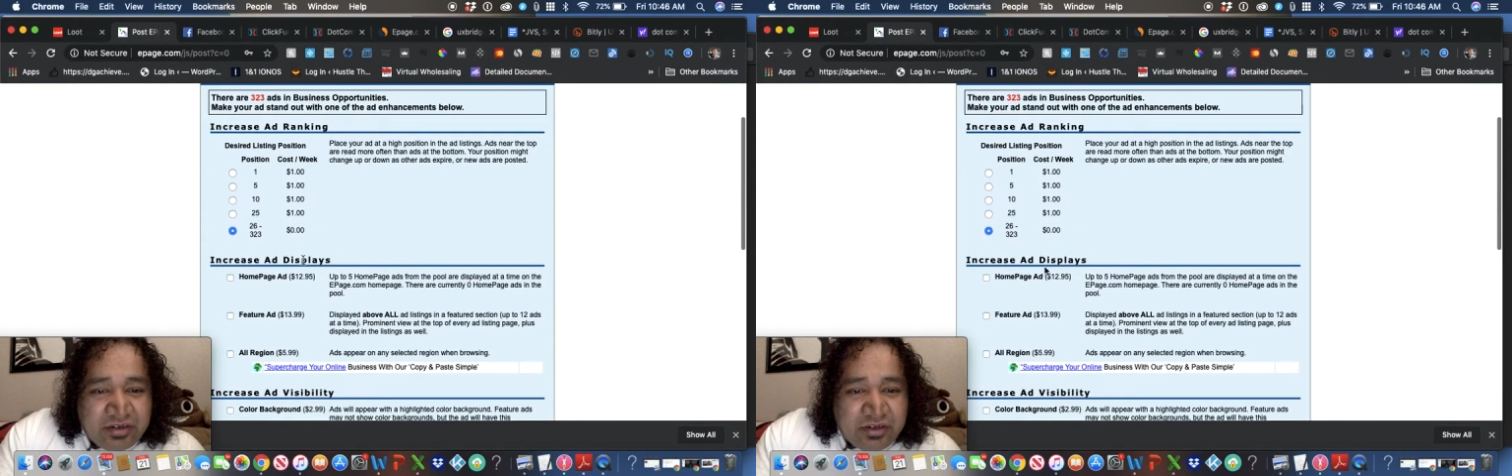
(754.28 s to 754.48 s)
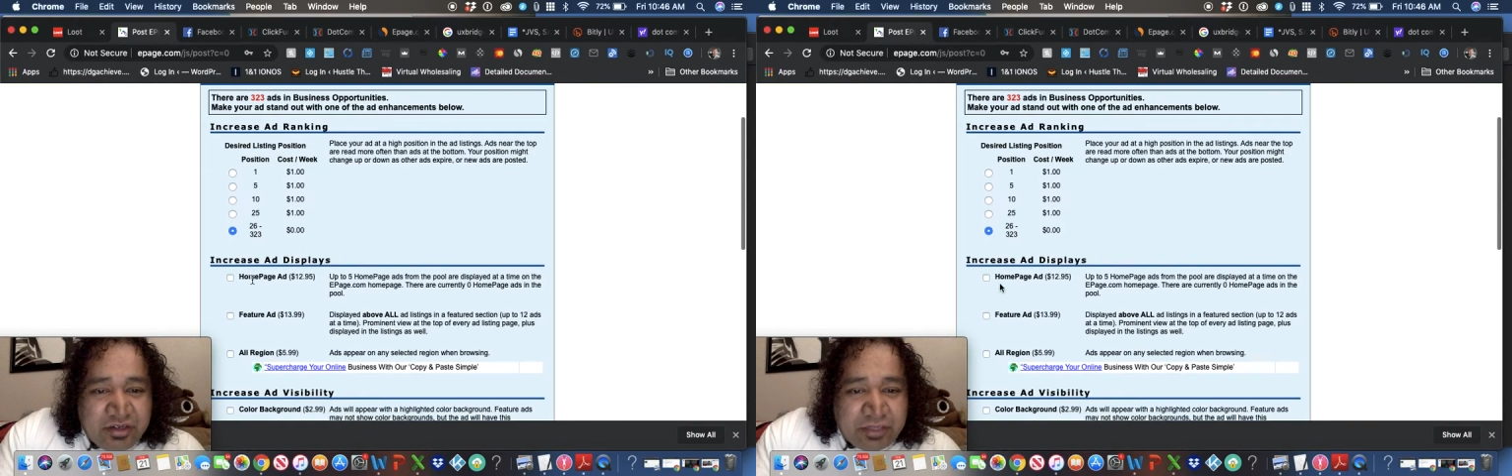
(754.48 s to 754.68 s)

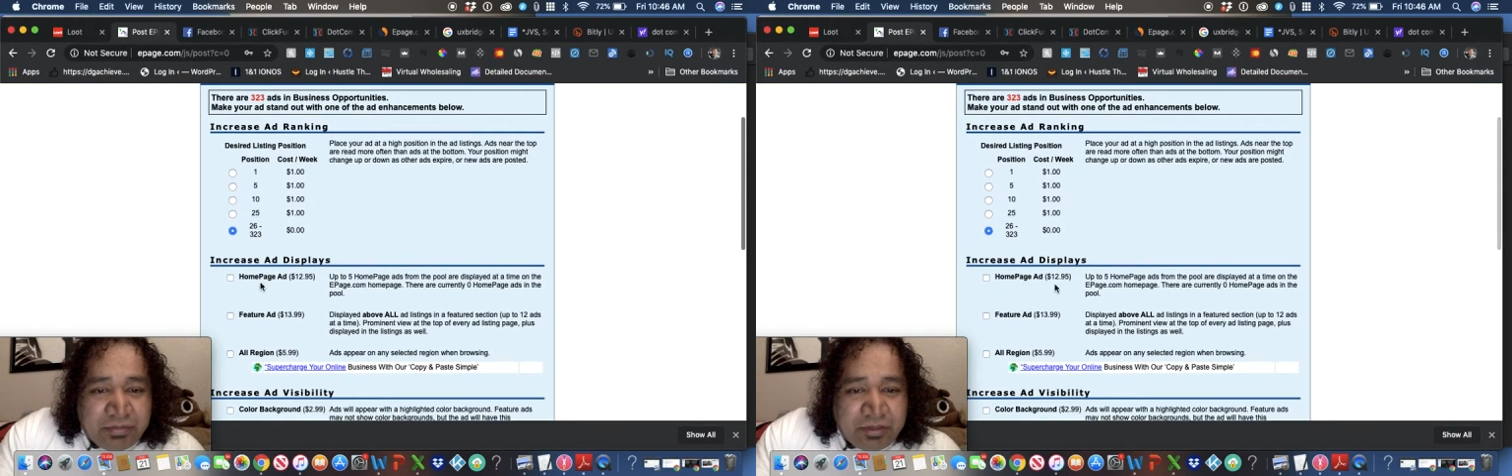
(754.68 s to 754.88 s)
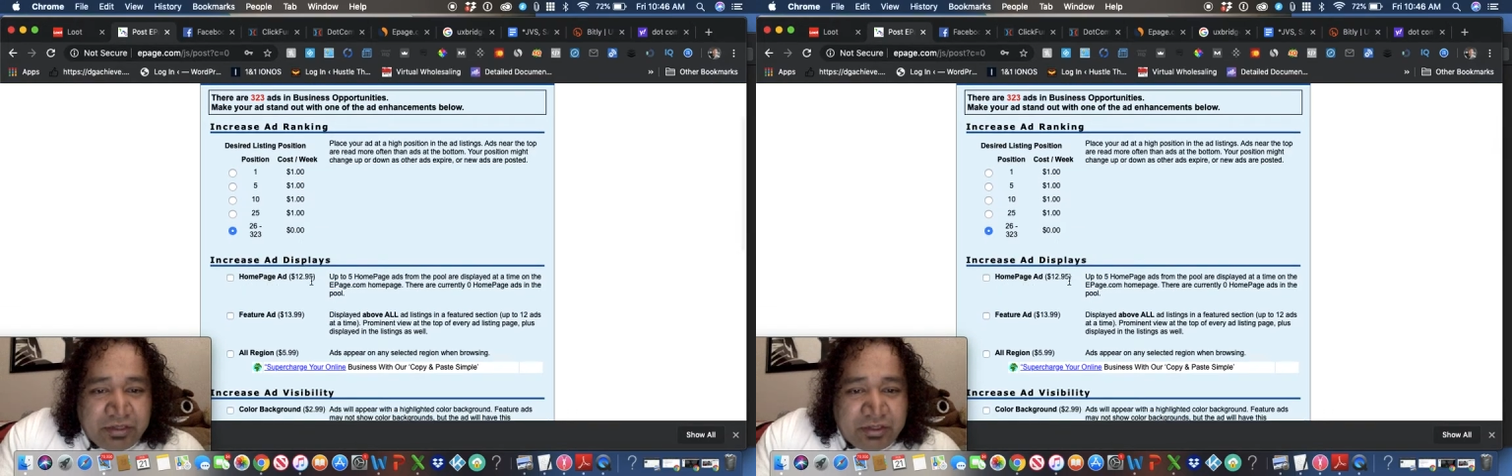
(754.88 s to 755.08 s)
You could
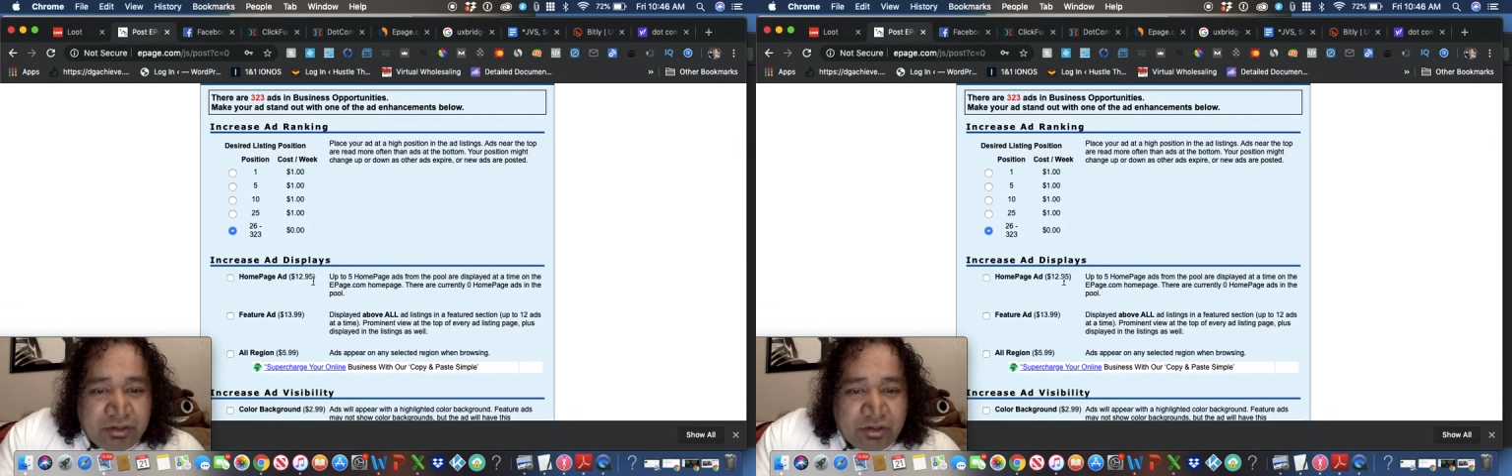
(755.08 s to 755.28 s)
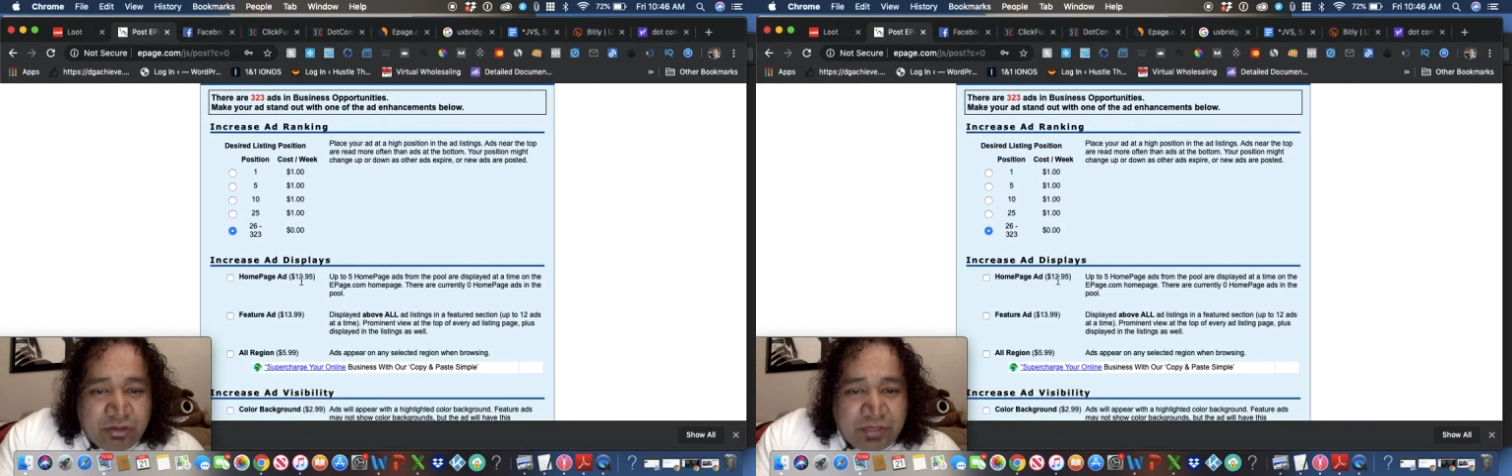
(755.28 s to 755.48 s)
put it on the
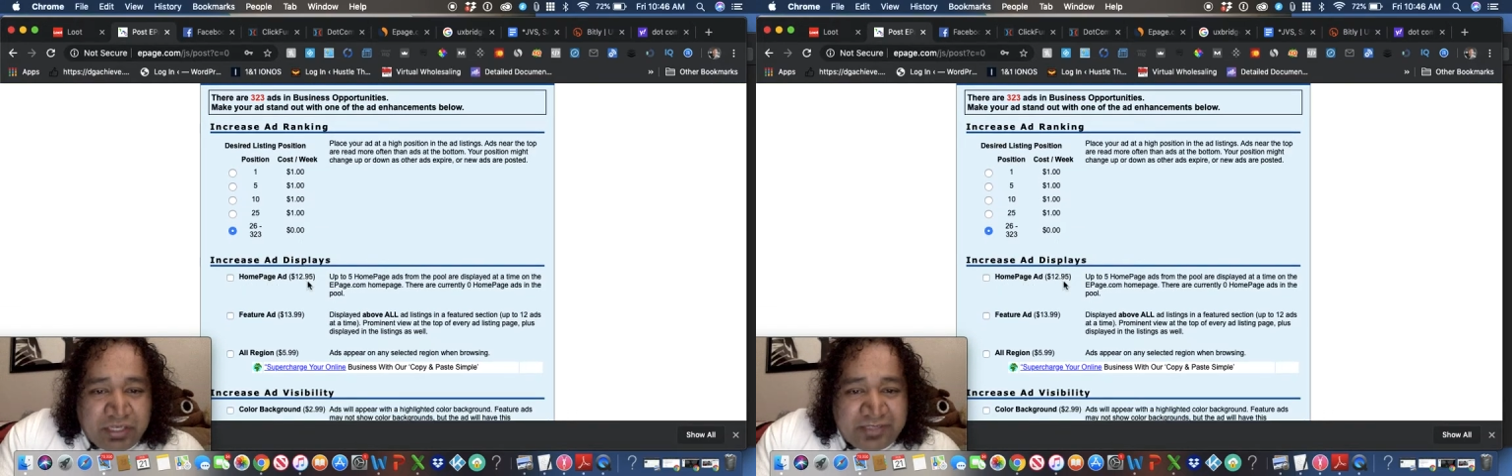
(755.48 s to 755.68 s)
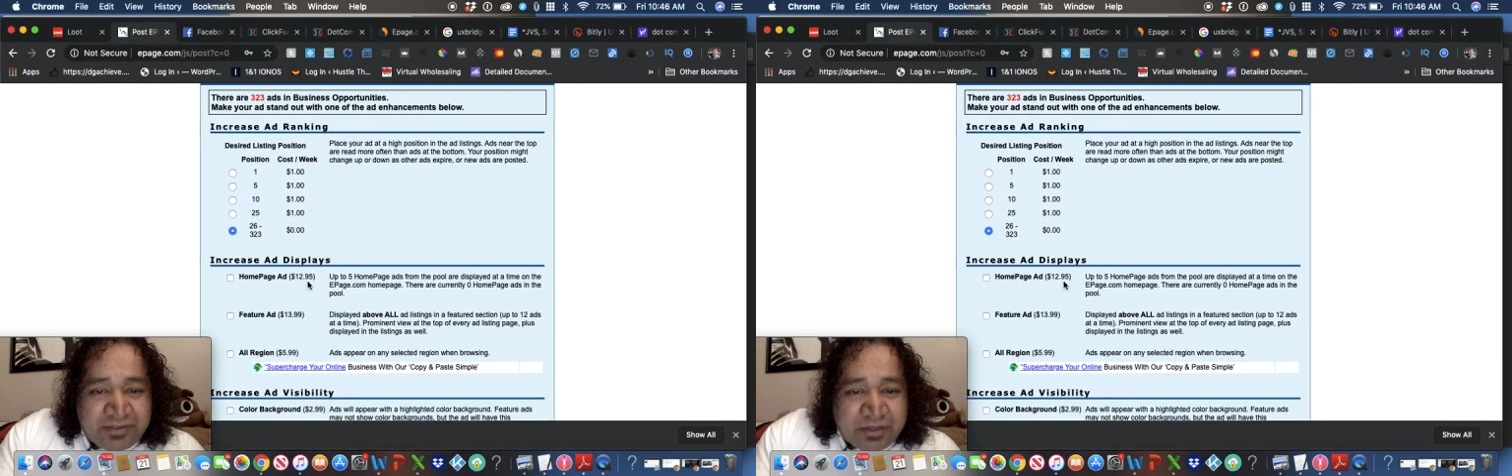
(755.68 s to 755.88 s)
home
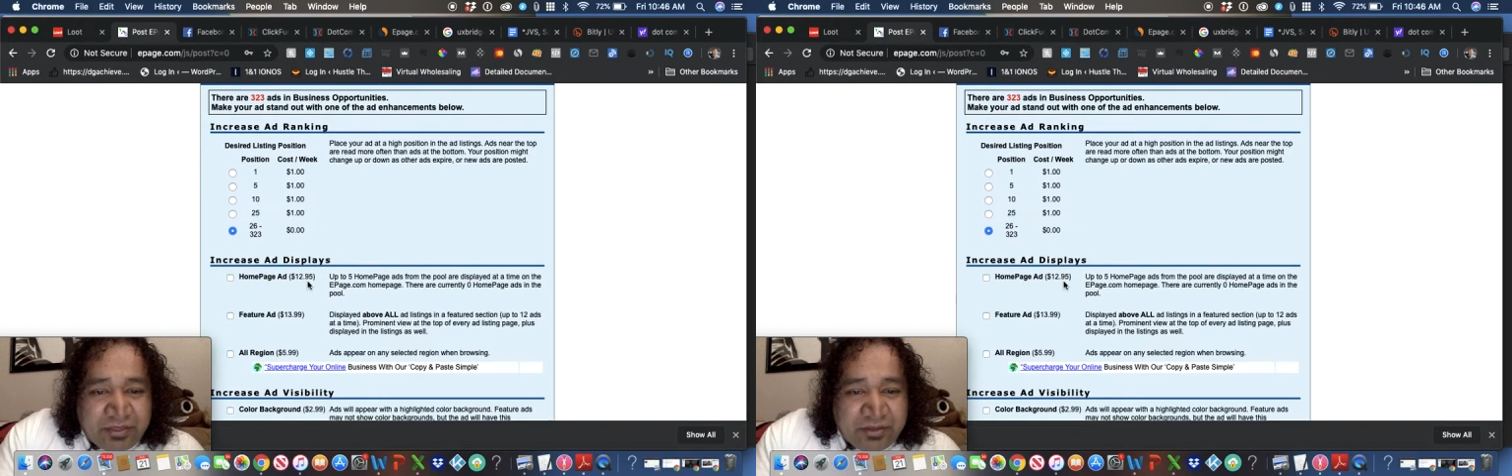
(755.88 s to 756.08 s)
page for about